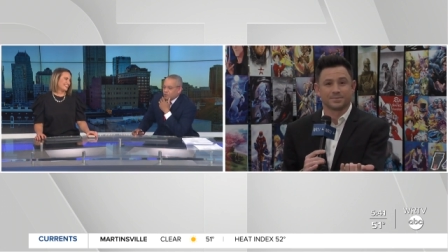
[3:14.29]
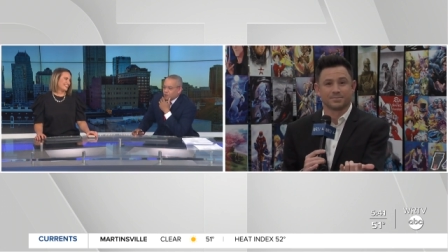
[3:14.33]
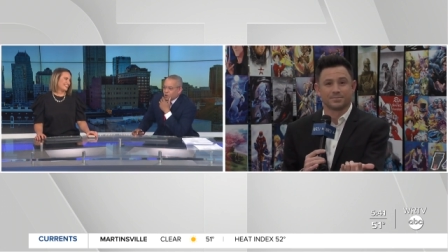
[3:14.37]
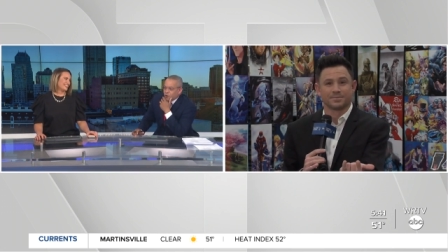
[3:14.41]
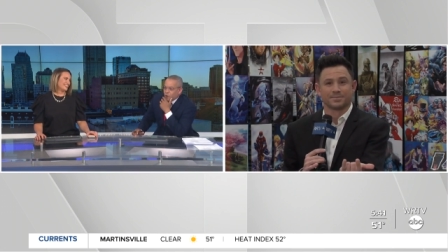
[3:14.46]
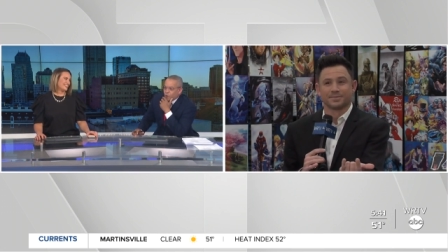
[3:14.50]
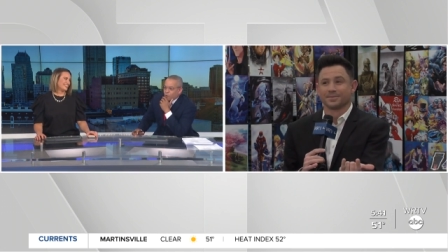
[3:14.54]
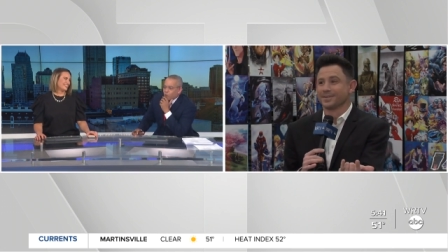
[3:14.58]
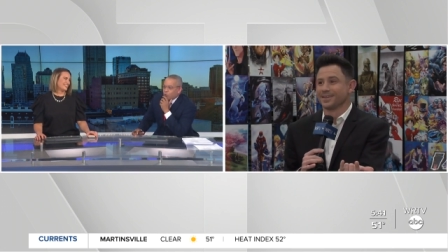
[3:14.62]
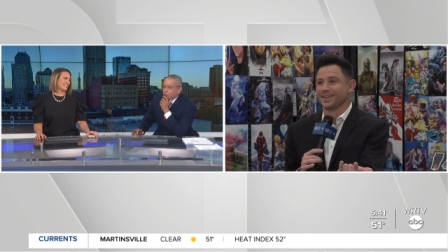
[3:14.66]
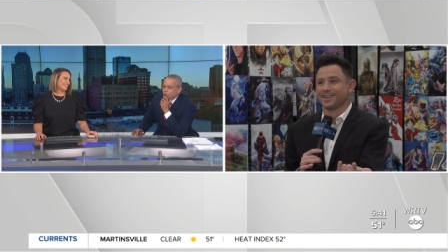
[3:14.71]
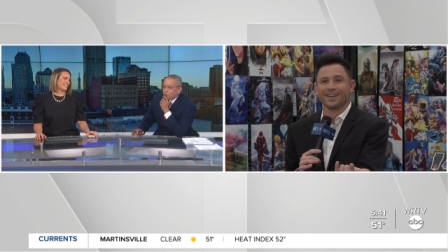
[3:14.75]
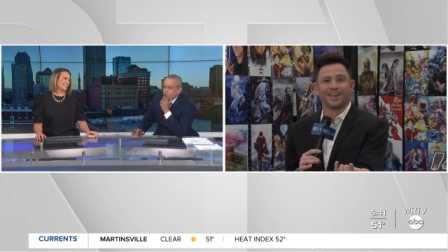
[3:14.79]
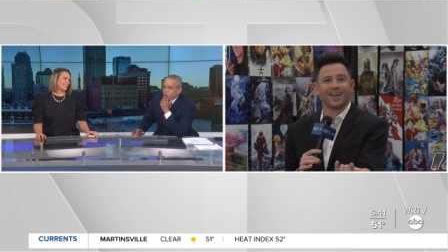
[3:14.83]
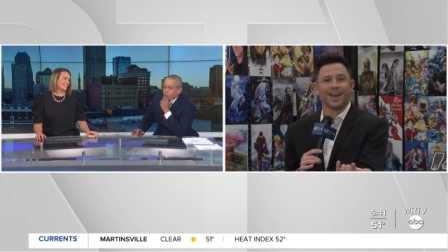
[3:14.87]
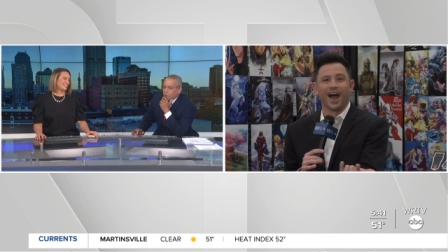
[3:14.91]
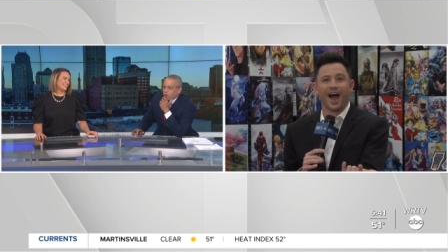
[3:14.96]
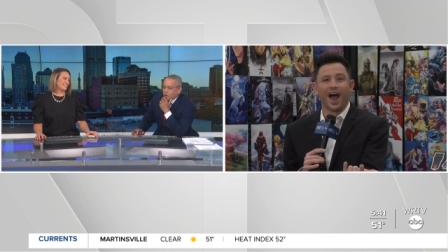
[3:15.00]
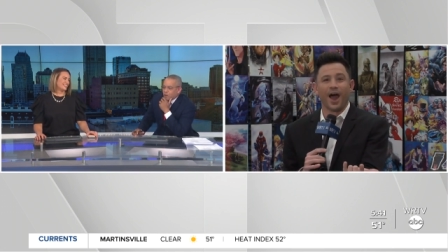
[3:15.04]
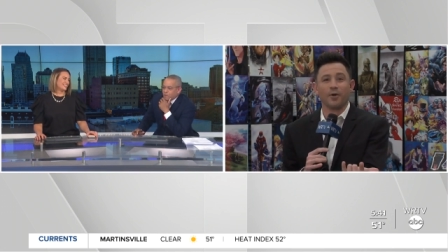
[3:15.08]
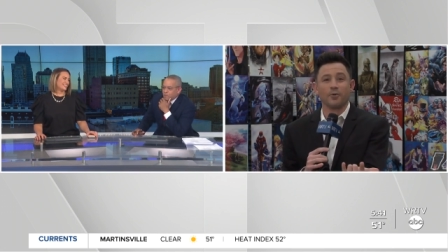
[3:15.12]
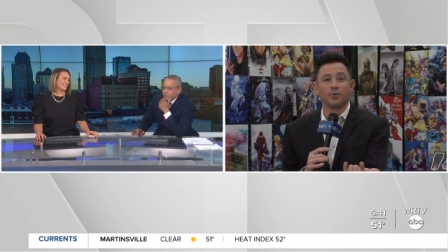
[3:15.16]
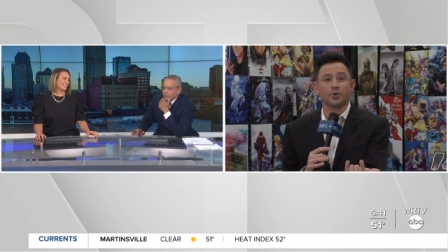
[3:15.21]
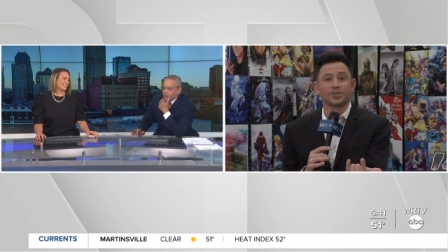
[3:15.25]
You don't know which one you
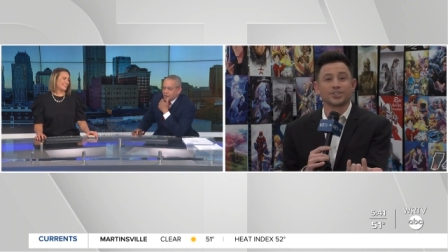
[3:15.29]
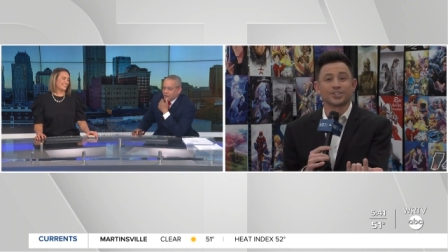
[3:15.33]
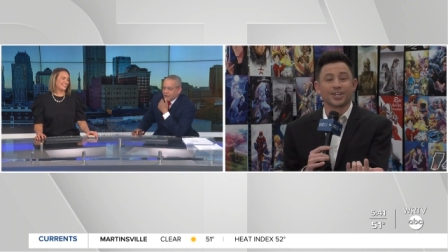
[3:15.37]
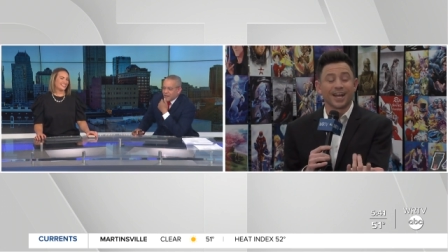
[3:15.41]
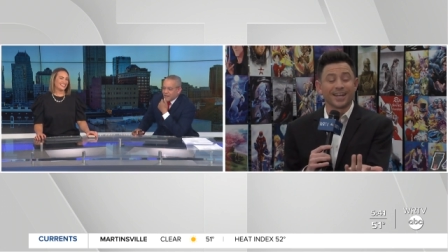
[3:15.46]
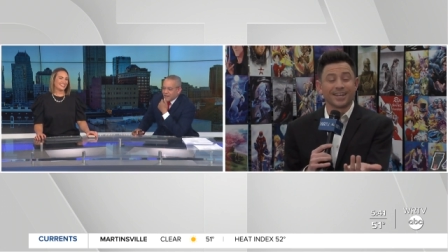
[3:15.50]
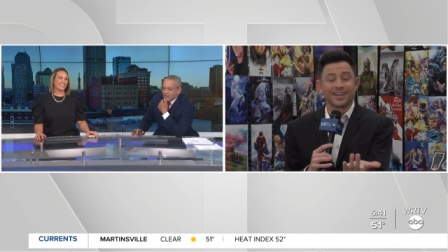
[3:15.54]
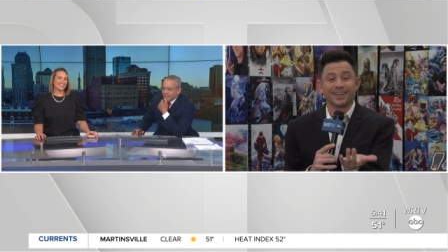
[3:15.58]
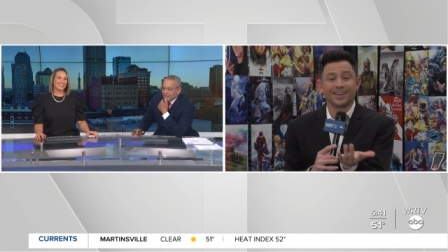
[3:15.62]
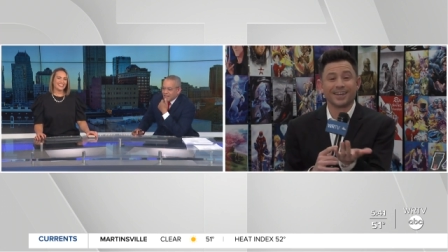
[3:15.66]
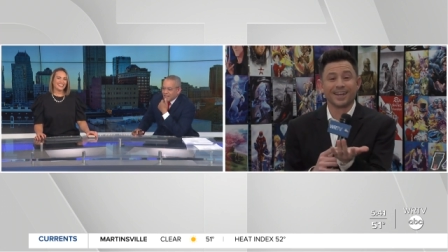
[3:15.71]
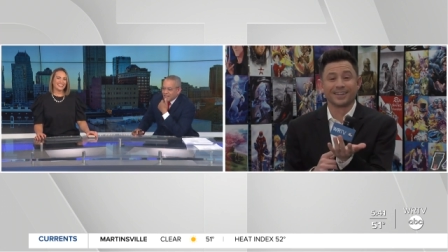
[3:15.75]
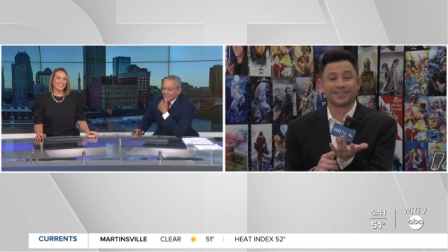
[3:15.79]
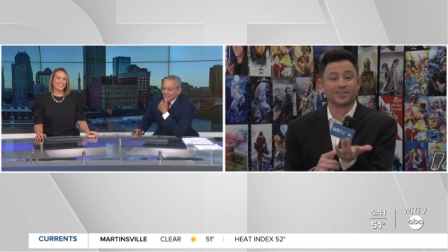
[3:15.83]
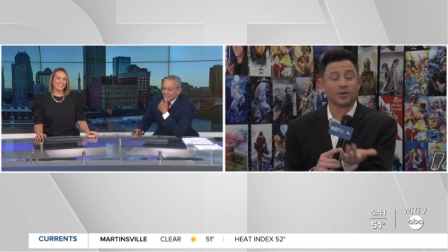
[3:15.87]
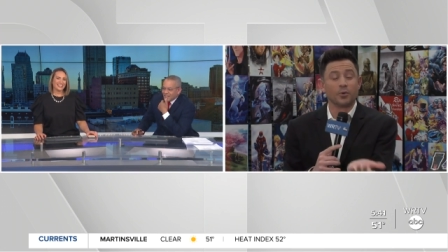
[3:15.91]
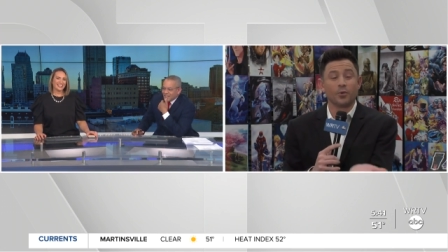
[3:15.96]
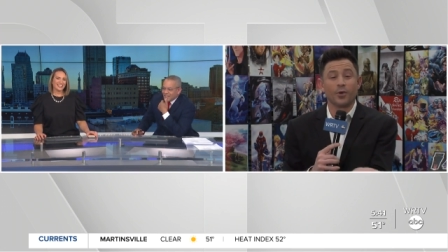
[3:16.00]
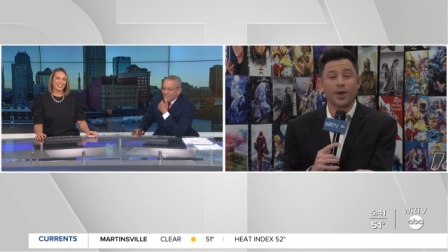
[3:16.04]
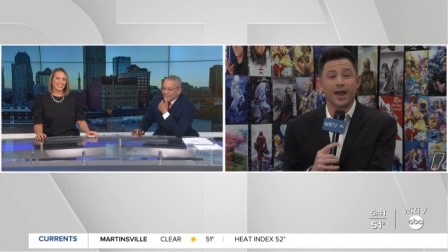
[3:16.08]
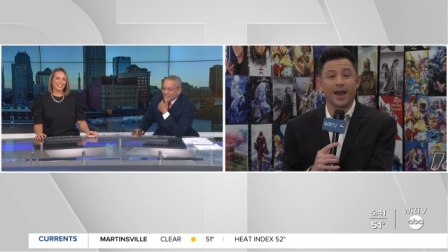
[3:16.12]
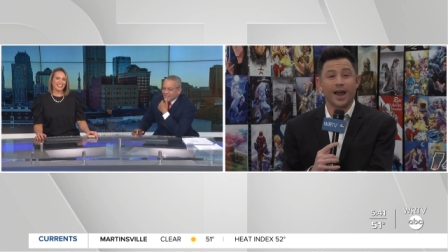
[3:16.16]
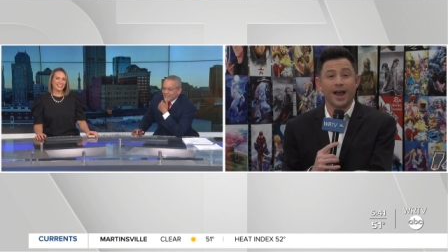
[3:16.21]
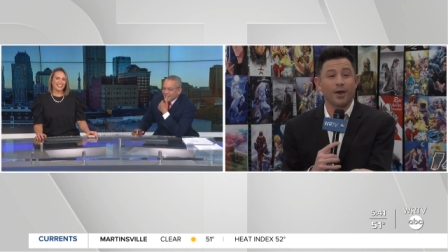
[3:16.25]
want to. I be. wish I can get the
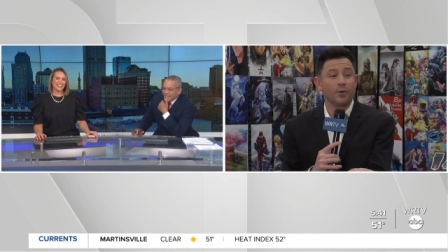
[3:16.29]
web.